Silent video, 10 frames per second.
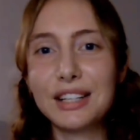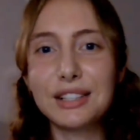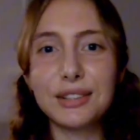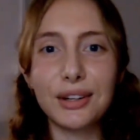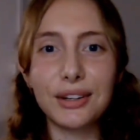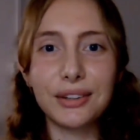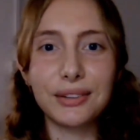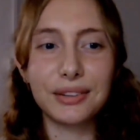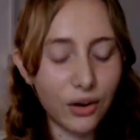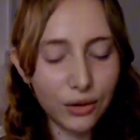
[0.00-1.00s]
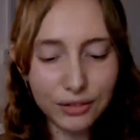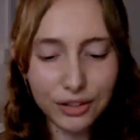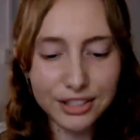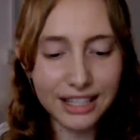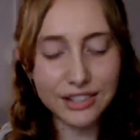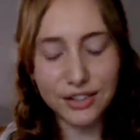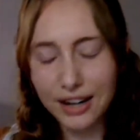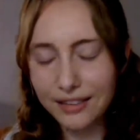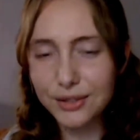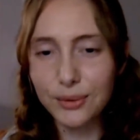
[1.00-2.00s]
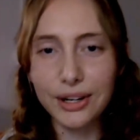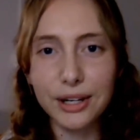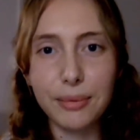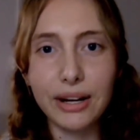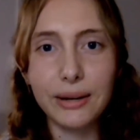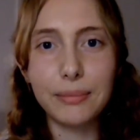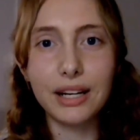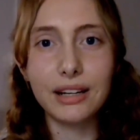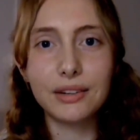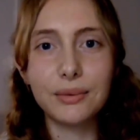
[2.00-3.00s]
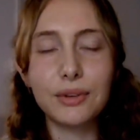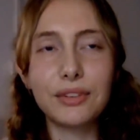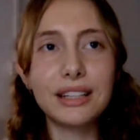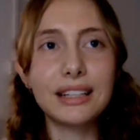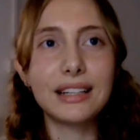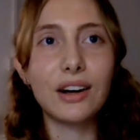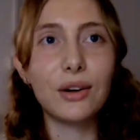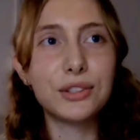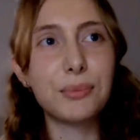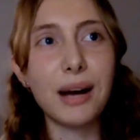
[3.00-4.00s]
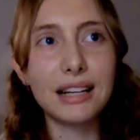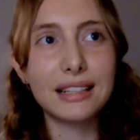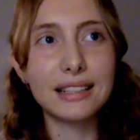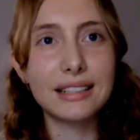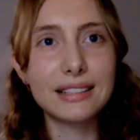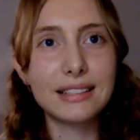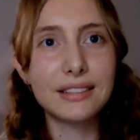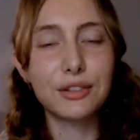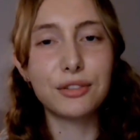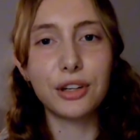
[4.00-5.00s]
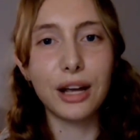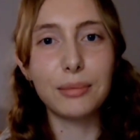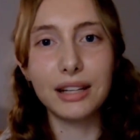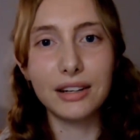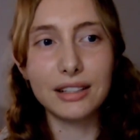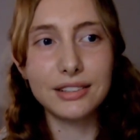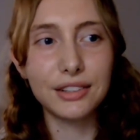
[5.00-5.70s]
So all of those things you don't have to worry about. But what really holds you back is your vocabulary.